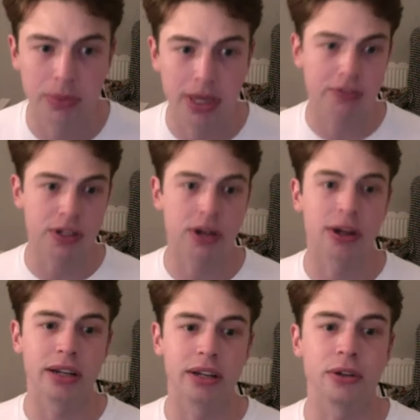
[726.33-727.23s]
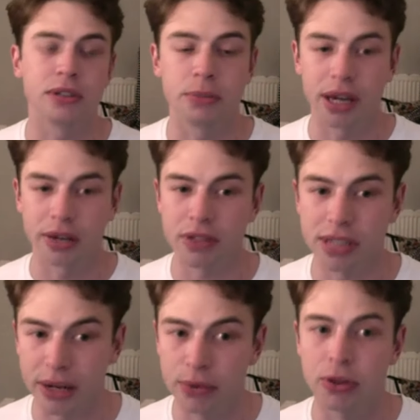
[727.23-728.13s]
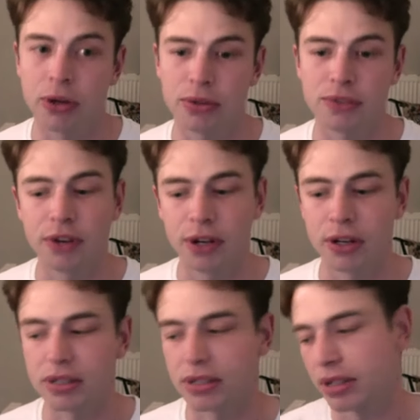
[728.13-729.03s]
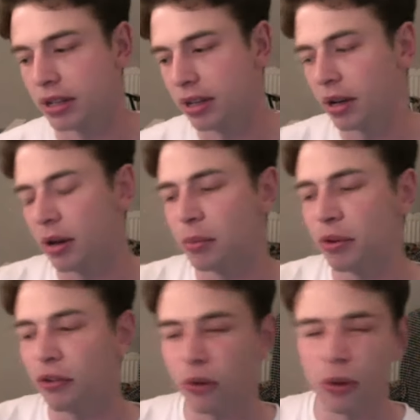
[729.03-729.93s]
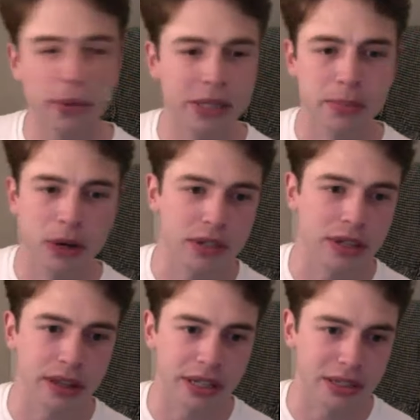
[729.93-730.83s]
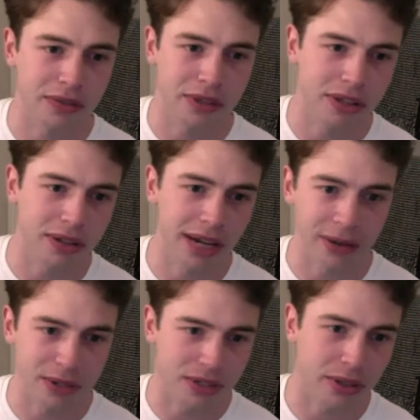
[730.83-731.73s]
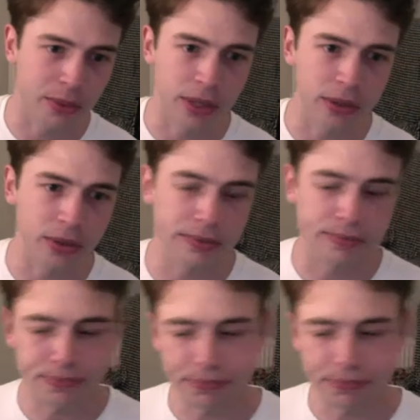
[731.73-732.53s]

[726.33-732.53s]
We have to highlight those, and we have to tackle those first before we're demanding things of the outside world.